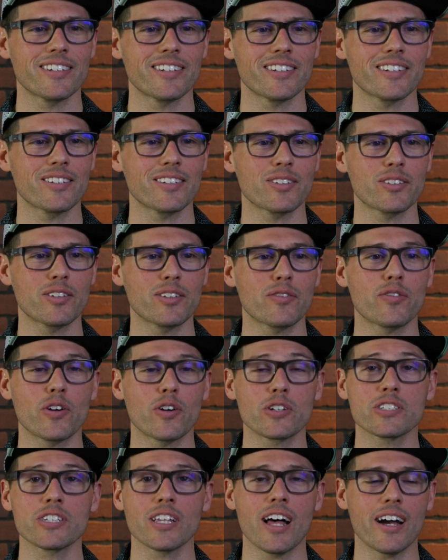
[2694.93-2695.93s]
The
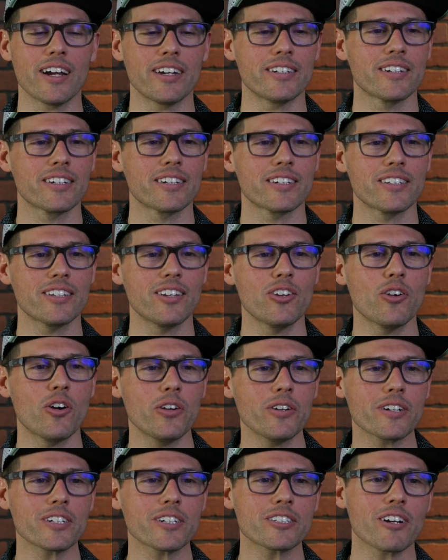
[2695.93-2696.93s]
first line. You know
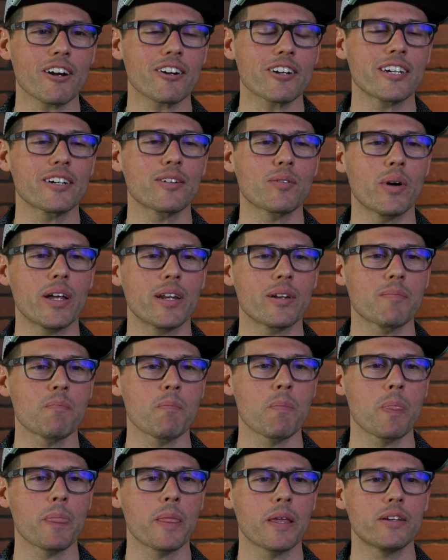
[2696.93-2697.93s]
you're a guitar geek when
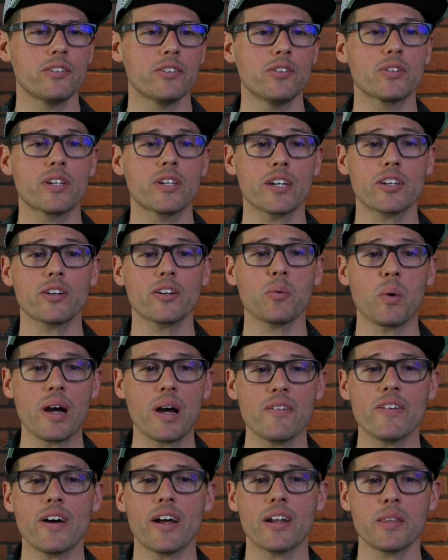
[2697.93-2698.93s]
you kick your
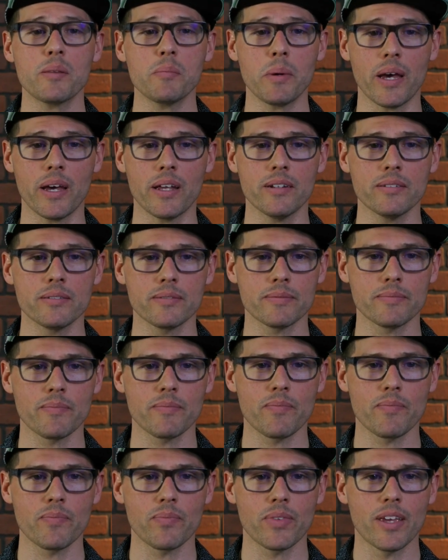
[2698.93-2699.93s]
wife out of the bed
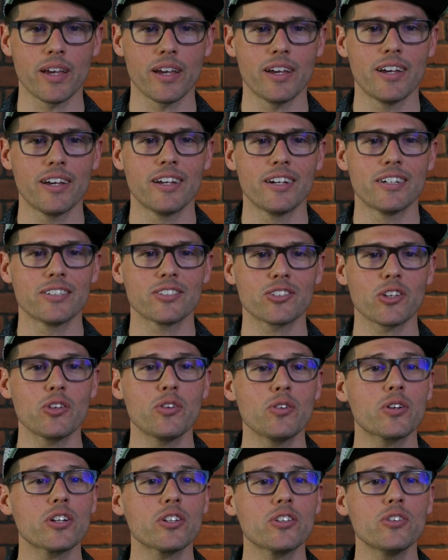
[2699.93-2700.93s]
so
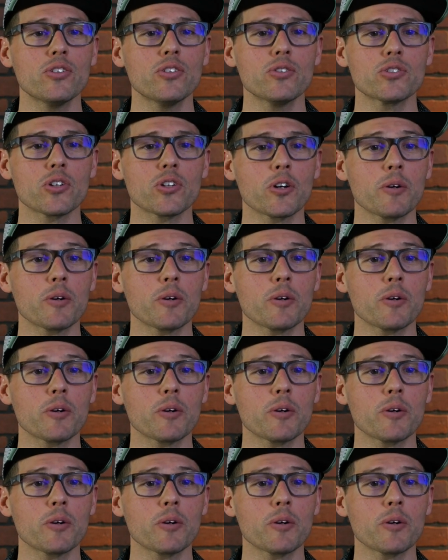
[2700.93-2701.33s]
you can use her